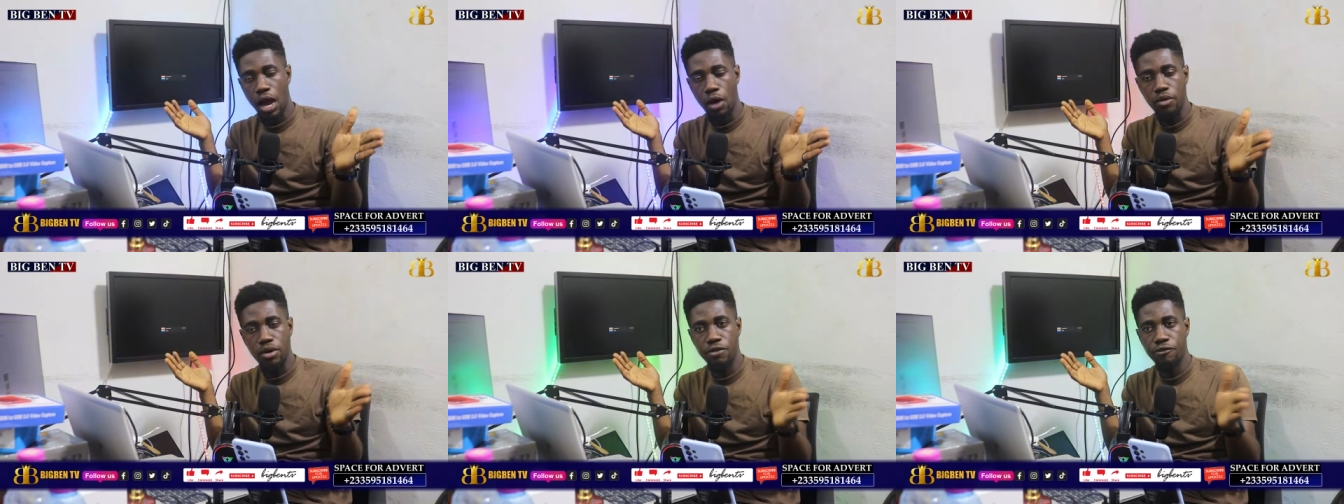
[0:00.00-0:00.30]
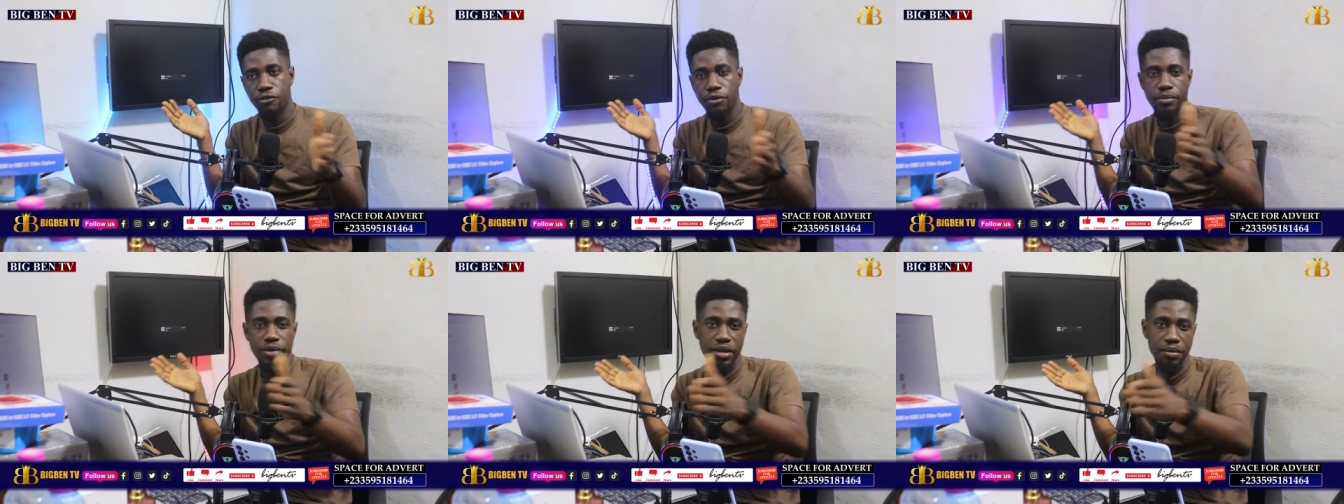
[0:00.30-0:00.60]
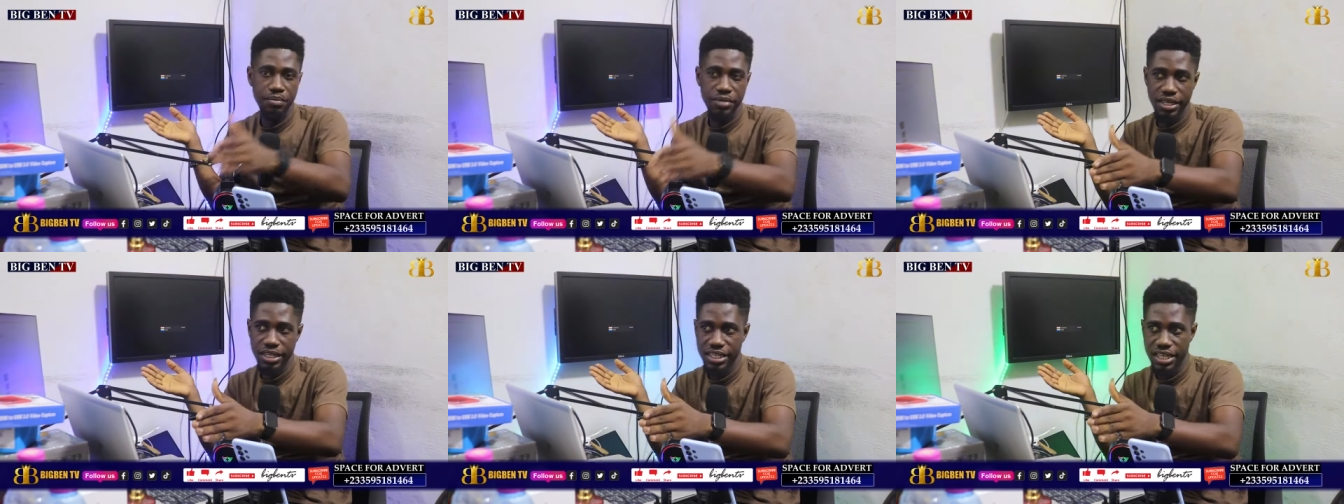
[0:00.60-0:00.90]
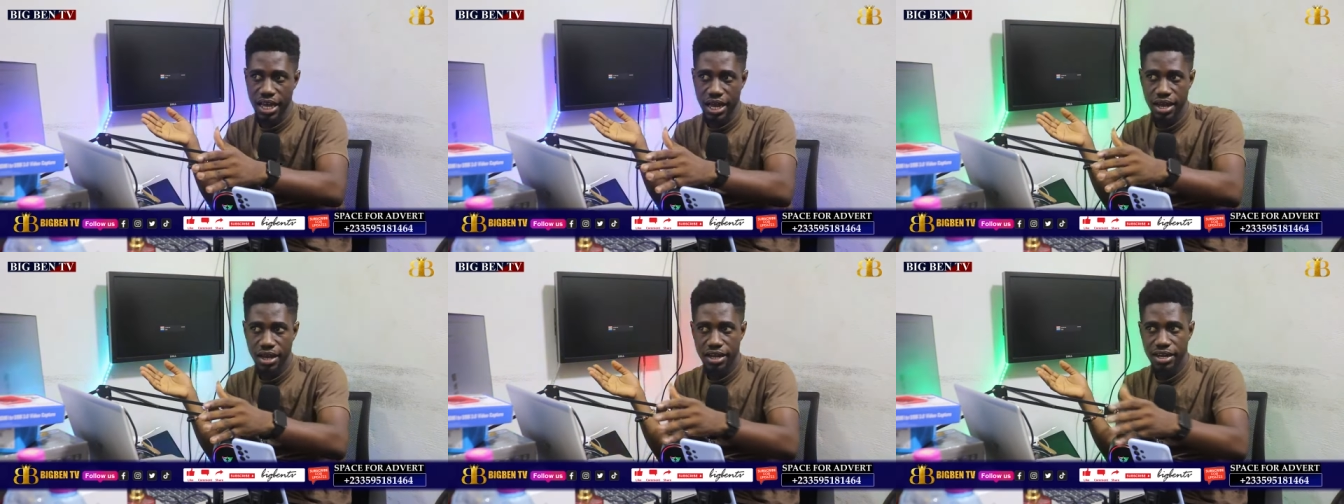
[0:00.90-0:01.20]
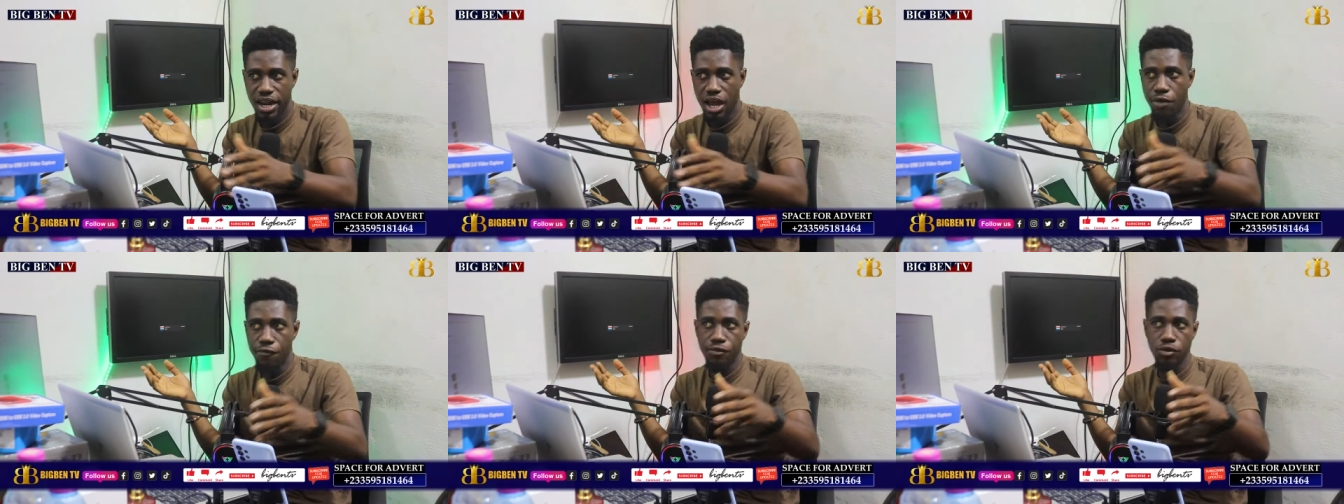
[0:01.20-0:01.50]
away from the media.
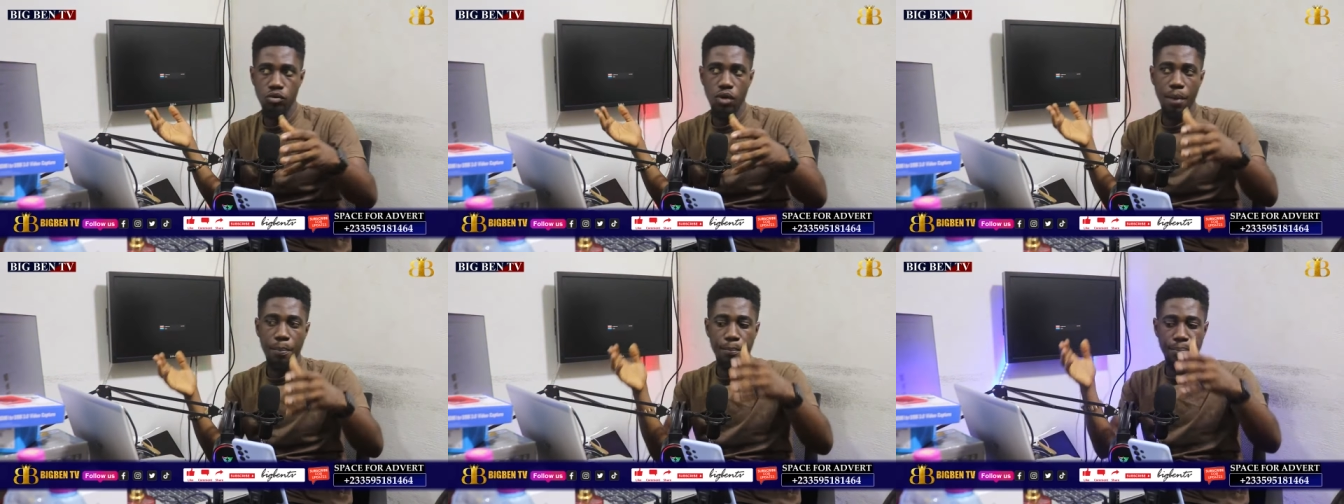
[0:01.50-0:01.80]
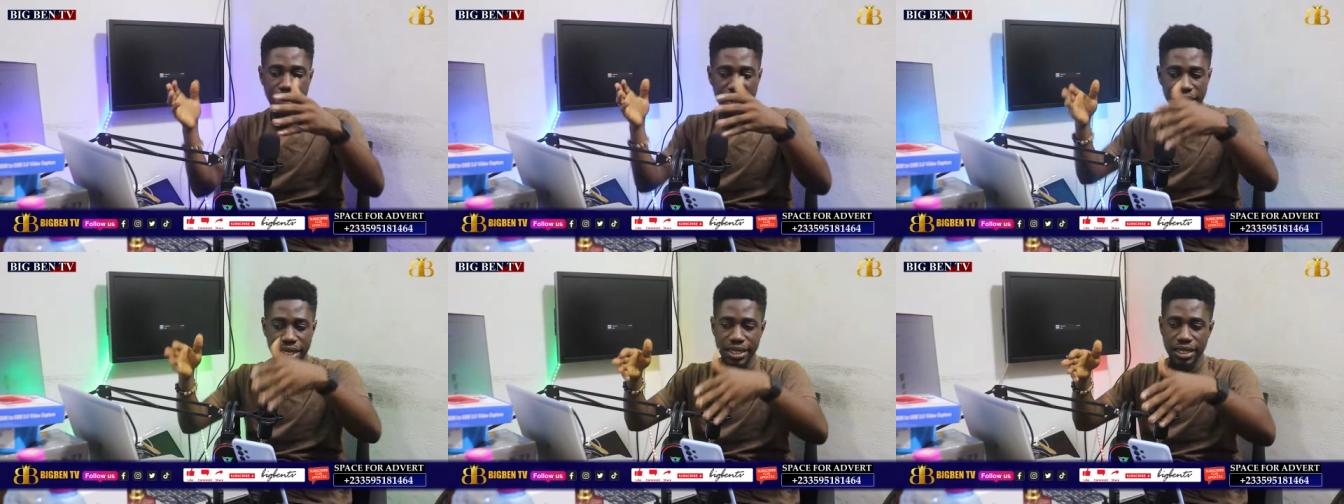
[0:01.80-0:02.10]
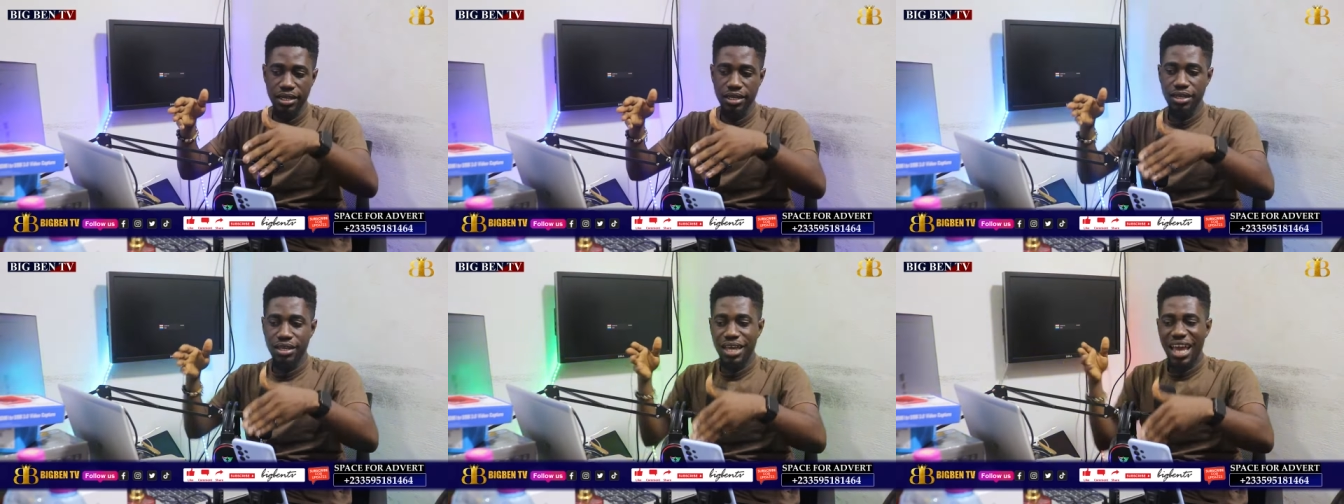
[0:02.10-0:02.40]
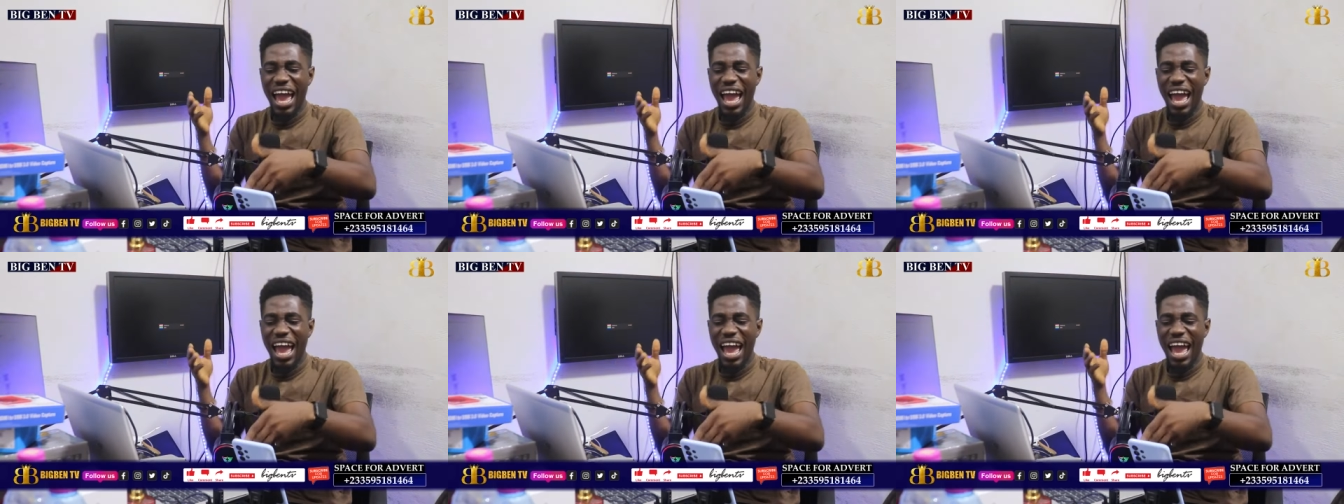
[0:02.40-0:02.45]
Now, if you what planning,